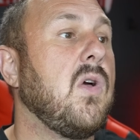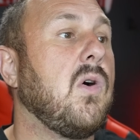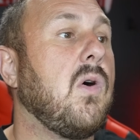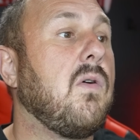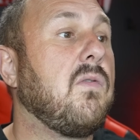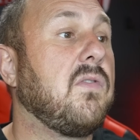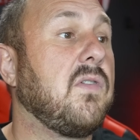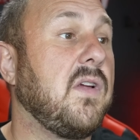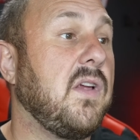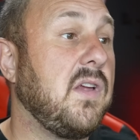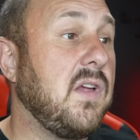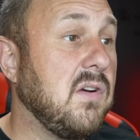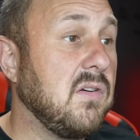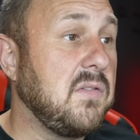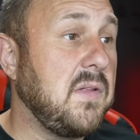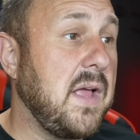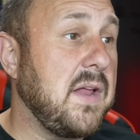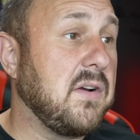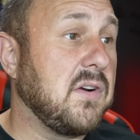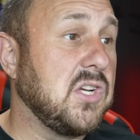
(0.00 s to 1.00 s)
Over a year
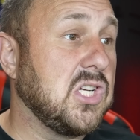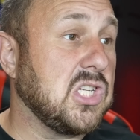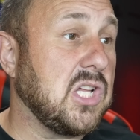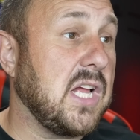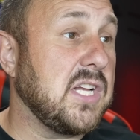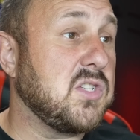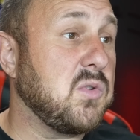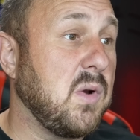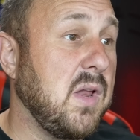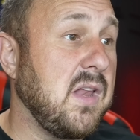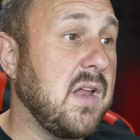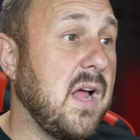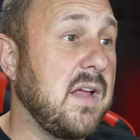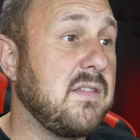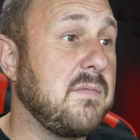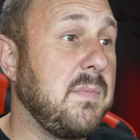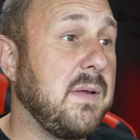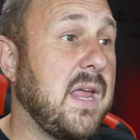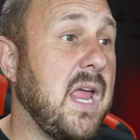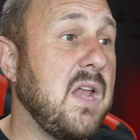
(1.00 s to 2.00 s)
later, on July
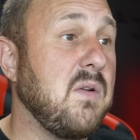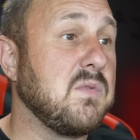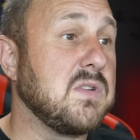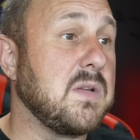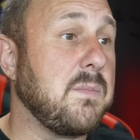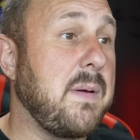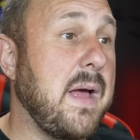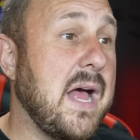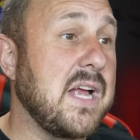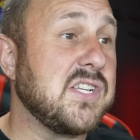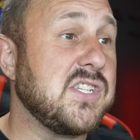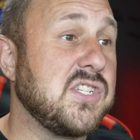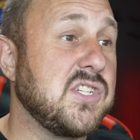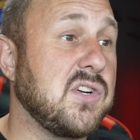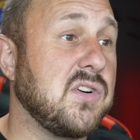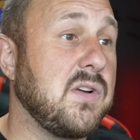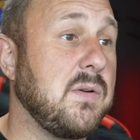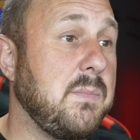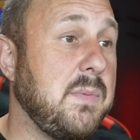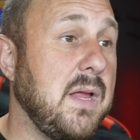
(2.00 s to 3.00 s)
29th, McCain was a
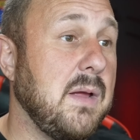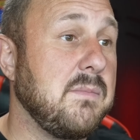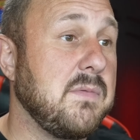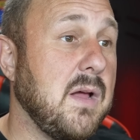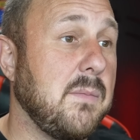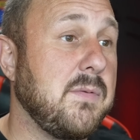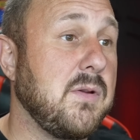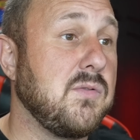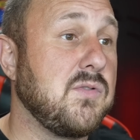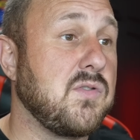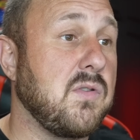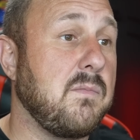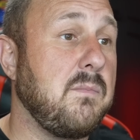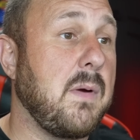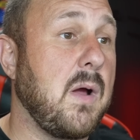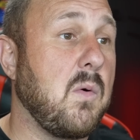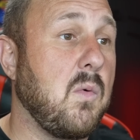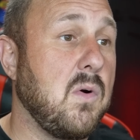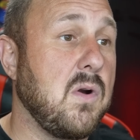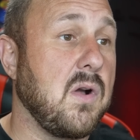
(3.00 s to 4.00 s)
passenger in a BMW driven
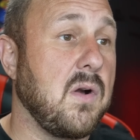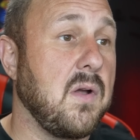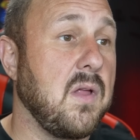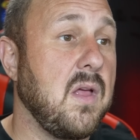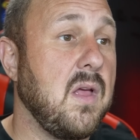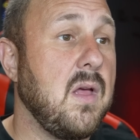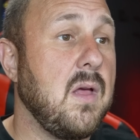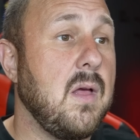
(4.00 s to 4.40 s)
by Woodward.